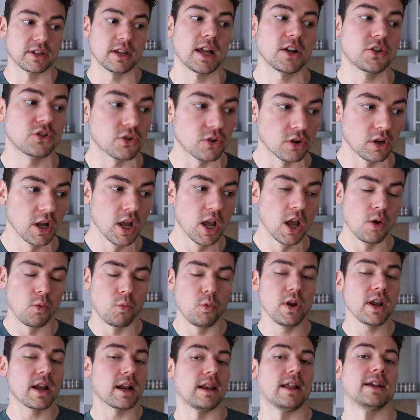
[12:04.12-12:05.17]
natural,
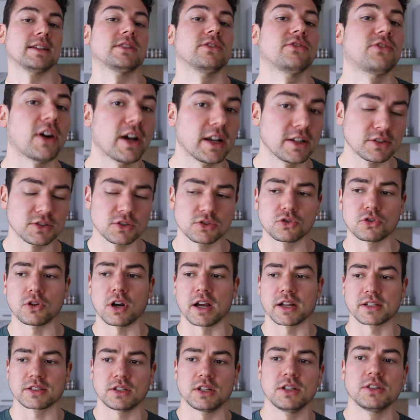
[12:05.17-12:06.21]
we classify it as
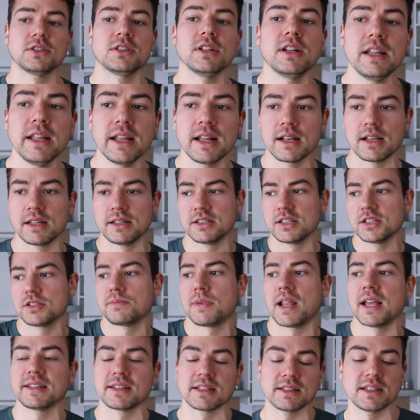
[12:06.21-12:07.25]
drugs. It's illegal in this
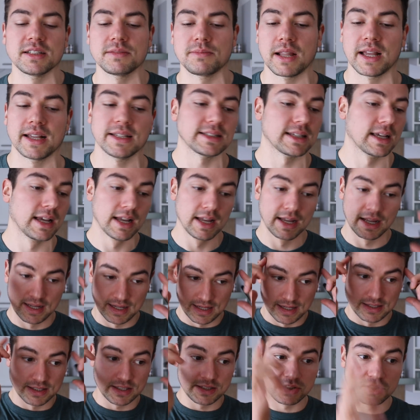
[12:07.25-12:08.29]
place and this place.
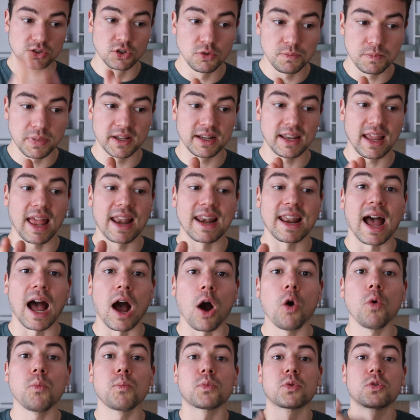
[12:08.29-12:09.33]
Stupid. And
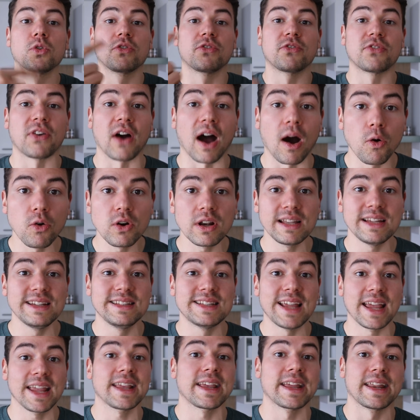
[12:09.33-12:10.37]
how profoundly
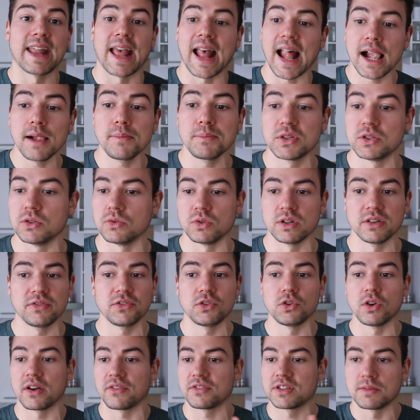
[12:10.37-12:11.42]
they can help you
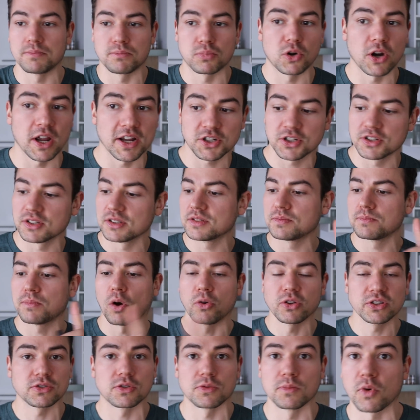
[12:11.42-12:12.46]
if you have depressions,
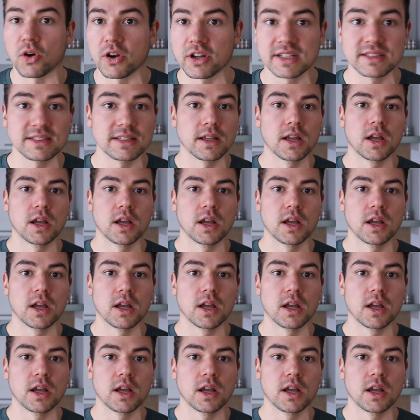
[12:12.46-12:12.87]
post-traumatic